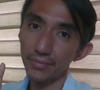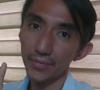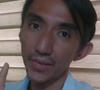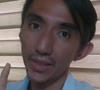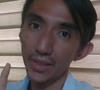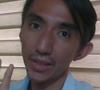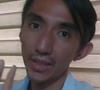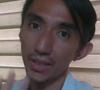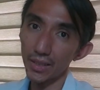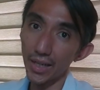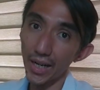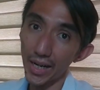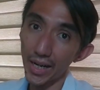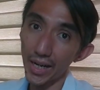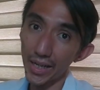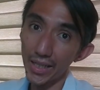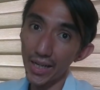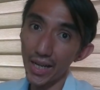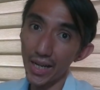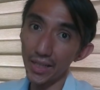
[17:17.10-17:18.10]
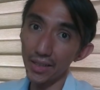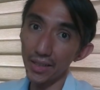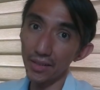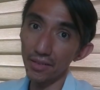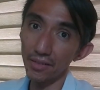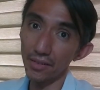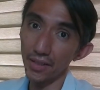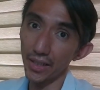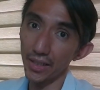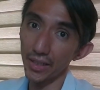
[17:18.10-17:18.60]
guidelines
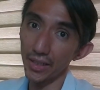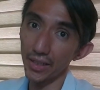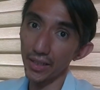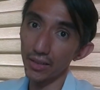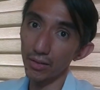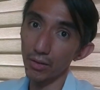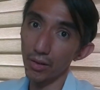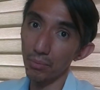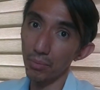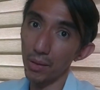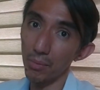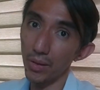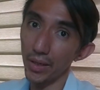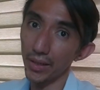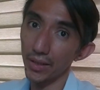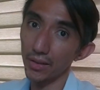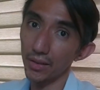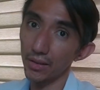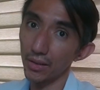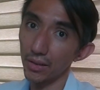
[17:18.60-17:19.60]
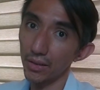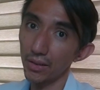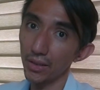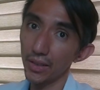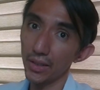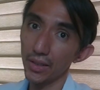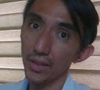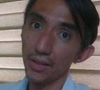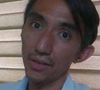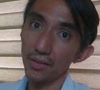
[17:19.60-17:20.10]
to the public, no,
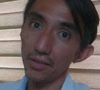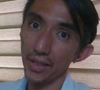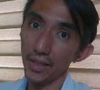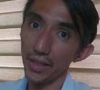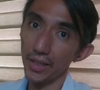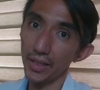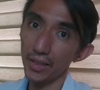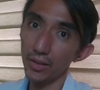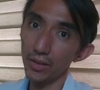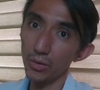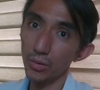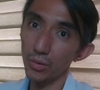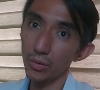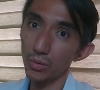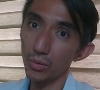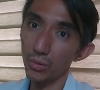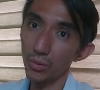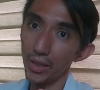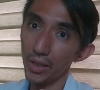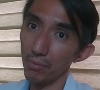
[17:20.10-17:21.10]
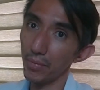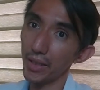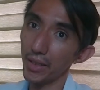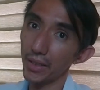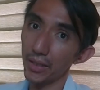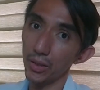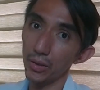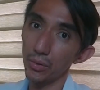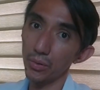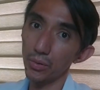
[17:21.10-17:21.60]
saying to limit
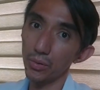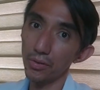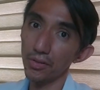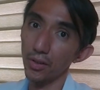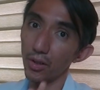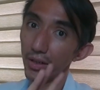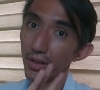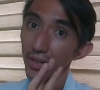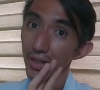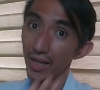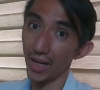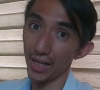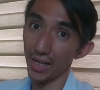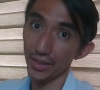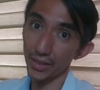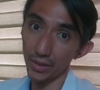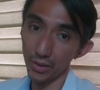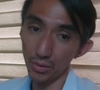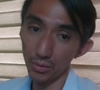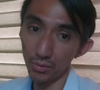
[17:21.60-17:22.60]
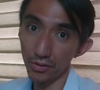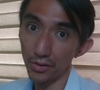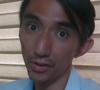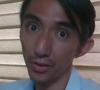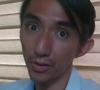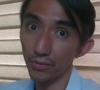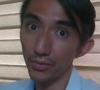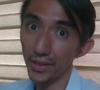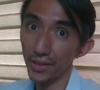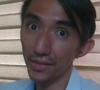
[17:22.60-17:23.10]
use or not use
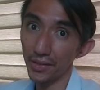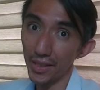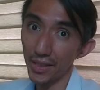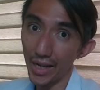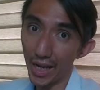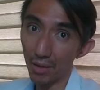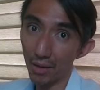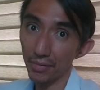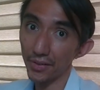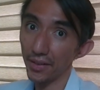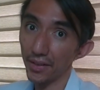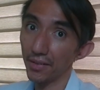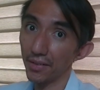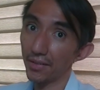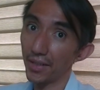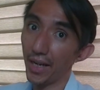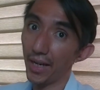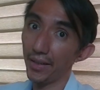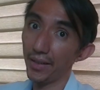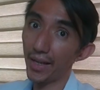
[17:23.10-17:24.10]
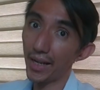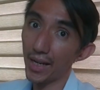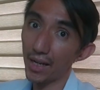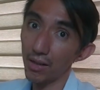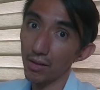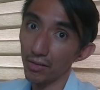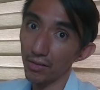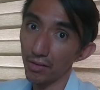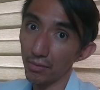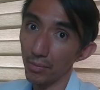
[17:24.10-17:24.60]
UVC lamps inside the
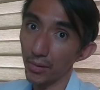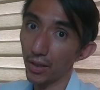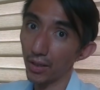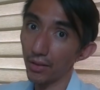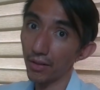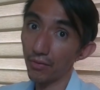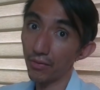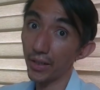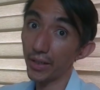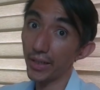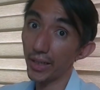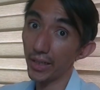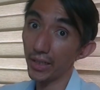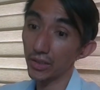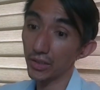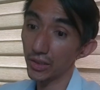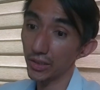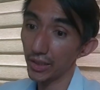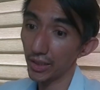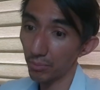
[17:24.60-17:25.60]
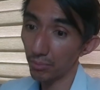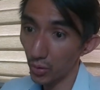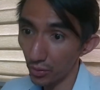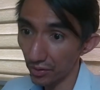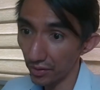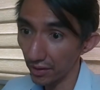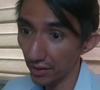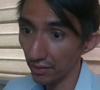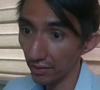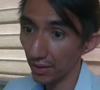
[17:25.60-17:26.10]
house because of the danger it
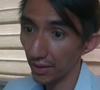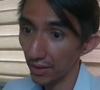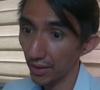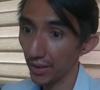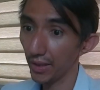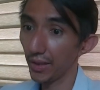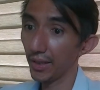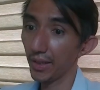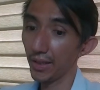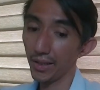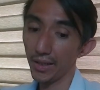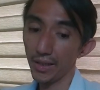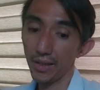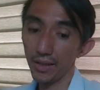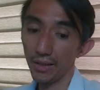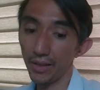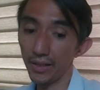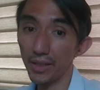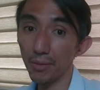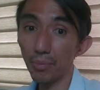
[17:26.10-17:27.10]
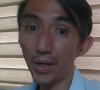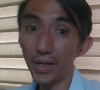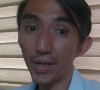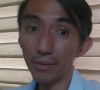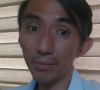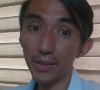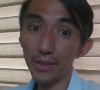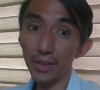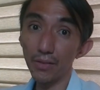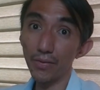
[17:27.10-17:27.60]
poses. The
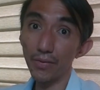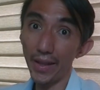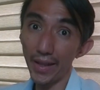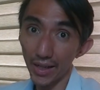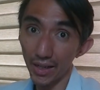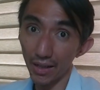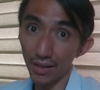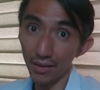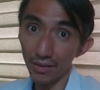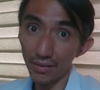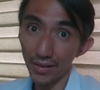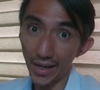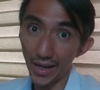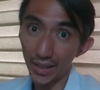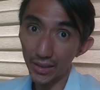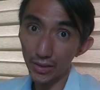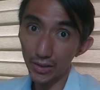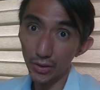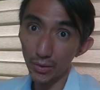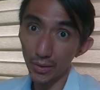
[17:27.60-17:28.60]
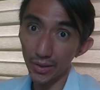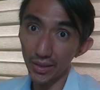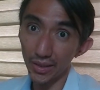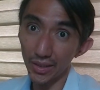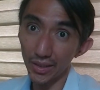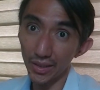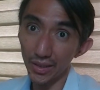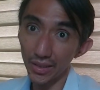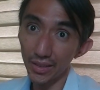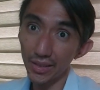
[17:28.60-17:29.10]
Department of Health
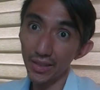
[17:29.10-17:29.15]
actually